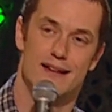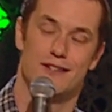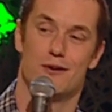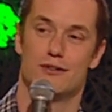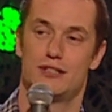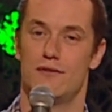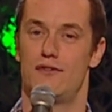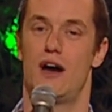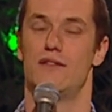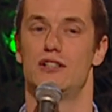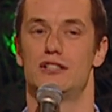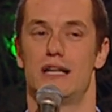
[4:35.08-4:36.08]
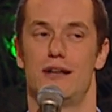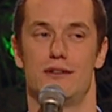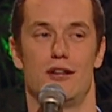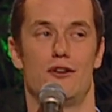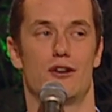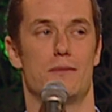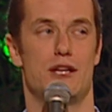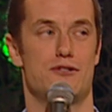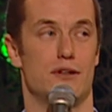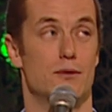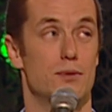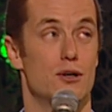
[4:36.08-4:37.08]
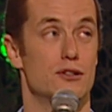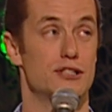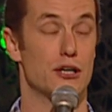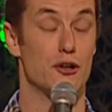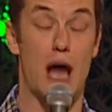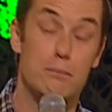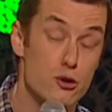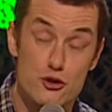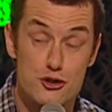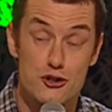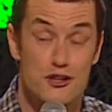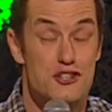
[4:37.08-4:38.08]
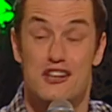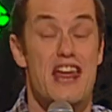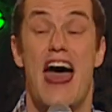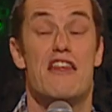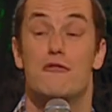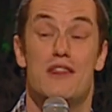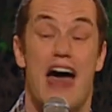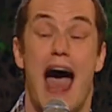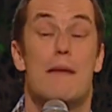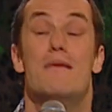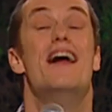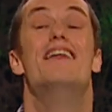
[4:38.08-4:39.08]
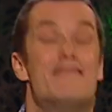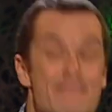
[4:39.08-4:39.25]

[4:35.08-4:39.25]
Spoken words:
You all seem 5 years later in a documentary, the blokes are going, "I bludgeoned her to death with a hammer."